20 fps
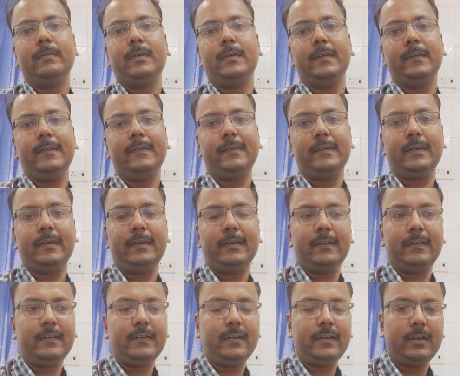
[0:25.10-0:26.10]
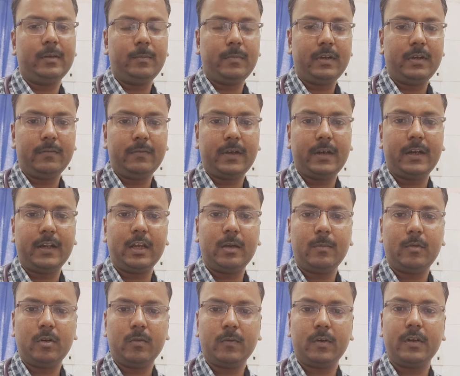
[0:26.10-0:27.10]
First, let's take a brief idea
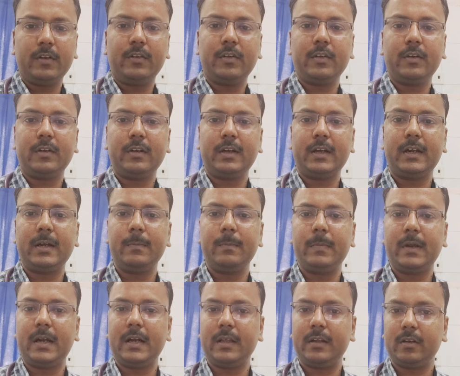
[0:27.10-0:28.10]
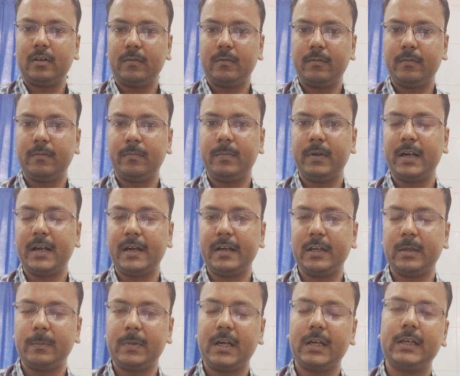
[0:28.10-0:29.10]
about what is the current pattern of
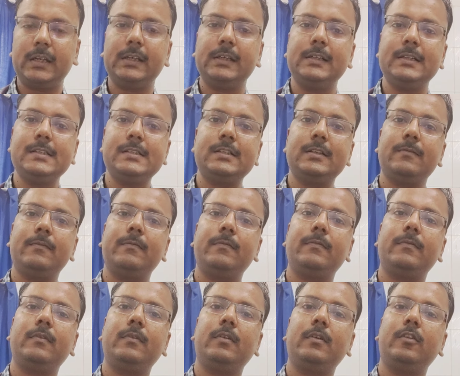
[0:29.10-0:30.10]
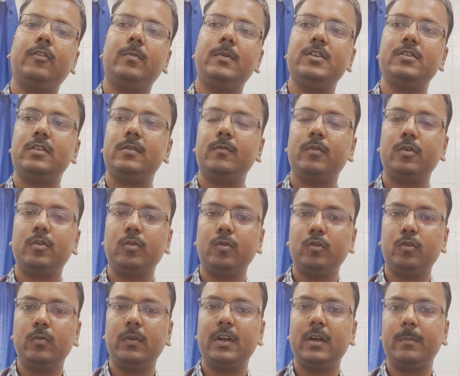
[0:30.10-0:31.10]
pediatric practicals, especially for
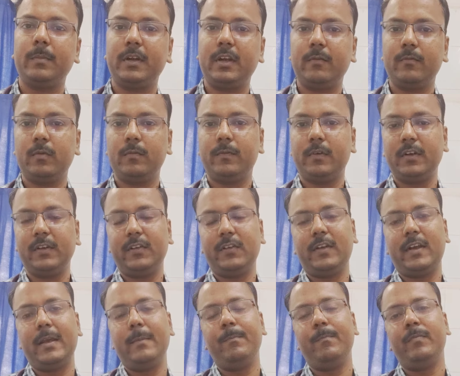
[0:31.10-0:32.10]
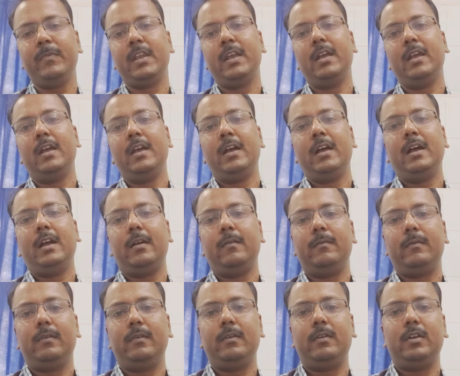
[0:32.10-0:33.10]
those who are appearing for first time. I
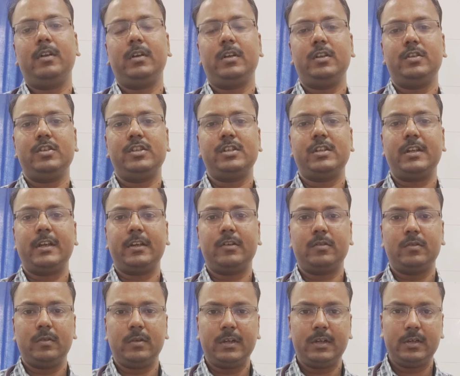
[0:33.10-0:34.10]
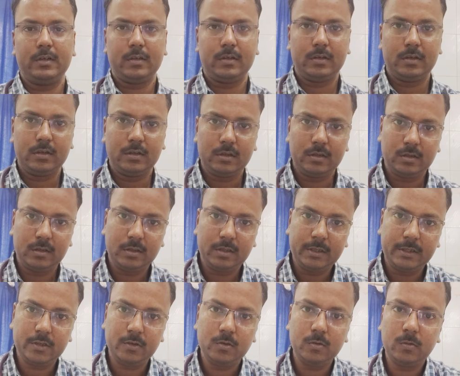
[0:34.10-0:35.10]
would just like to
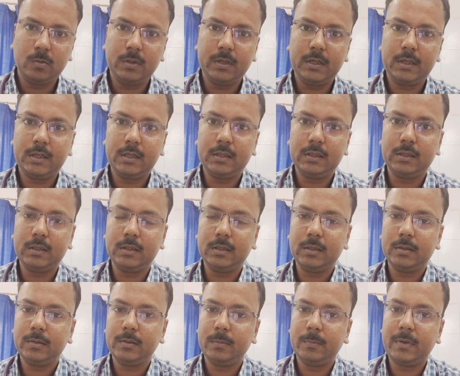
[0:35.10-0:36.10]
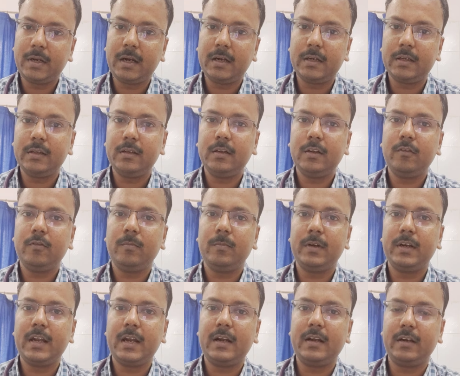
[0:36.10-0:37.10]
let you know that the practical of
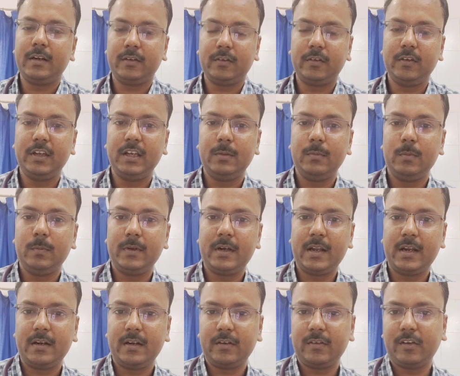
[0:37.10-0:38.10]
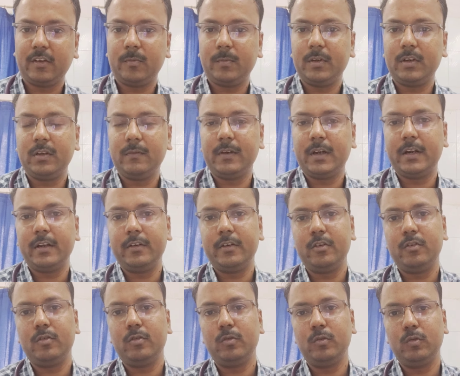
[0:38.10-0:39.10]
pediatrics, DNB Pediatrics, has been divided
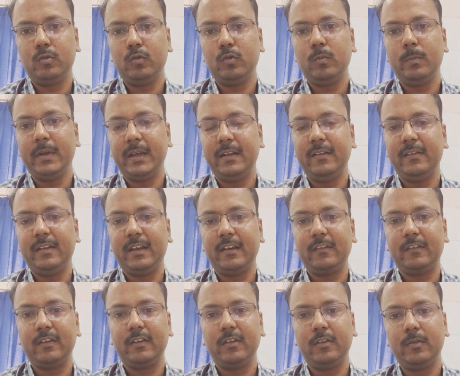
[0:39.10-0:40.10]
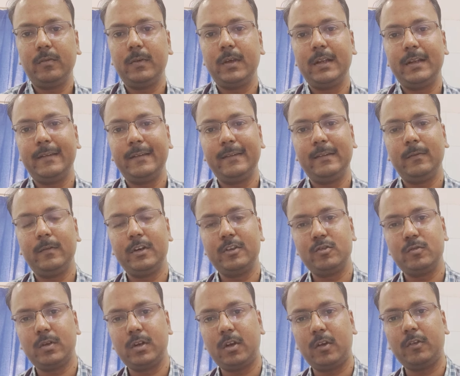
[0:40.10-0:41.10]
into two main sections. One is
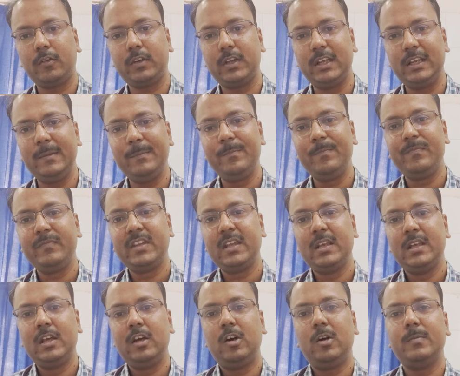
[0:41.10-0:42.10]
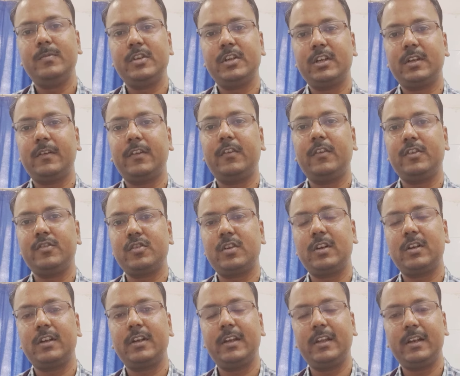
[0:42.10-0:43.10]
virtual OSCE, Objective
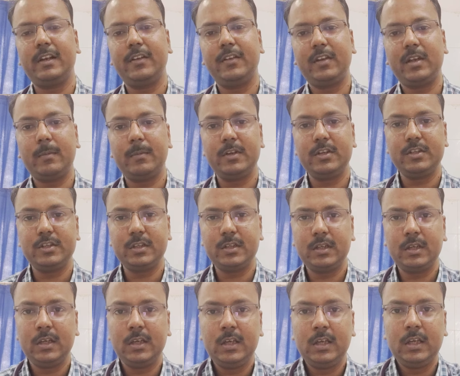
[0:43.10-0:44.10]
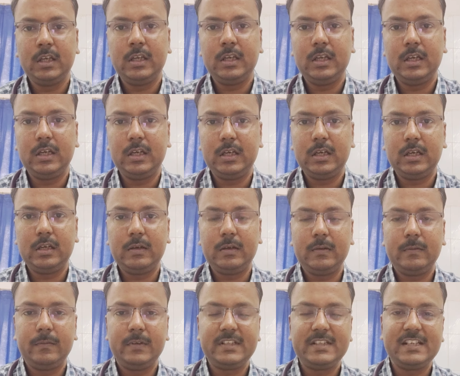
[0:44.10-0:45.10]
Structural Clinical Examination,
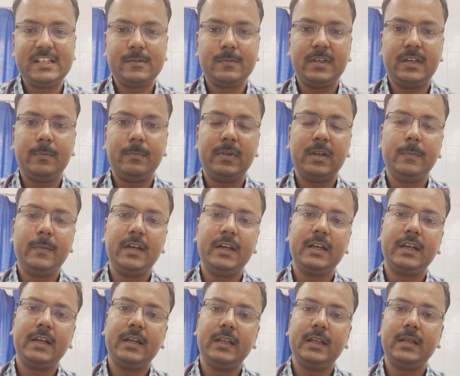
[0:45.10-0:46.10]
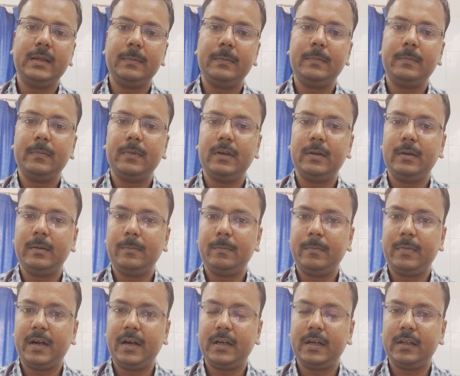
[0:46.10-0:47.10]
which has been implemented in
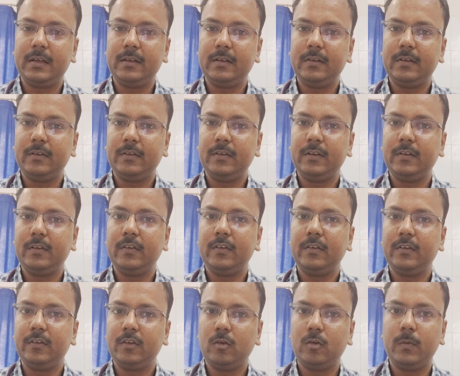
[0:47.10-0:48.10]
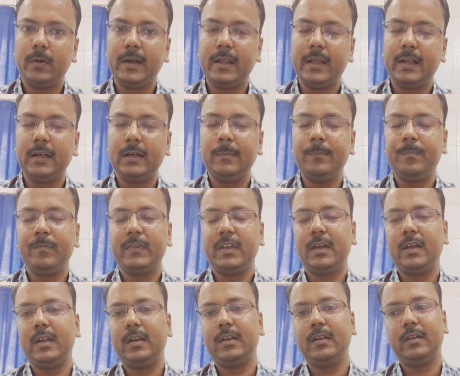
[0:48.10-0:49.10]
practicals since COVID era,
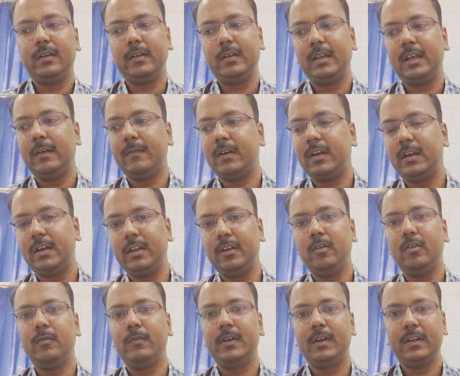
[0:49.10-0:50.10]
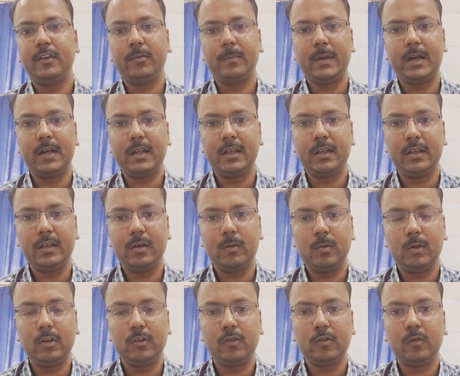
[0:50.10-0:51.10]
and they have continued with this pattern now
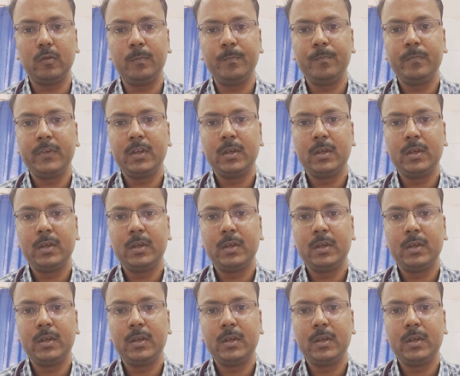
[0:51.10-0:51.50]
also.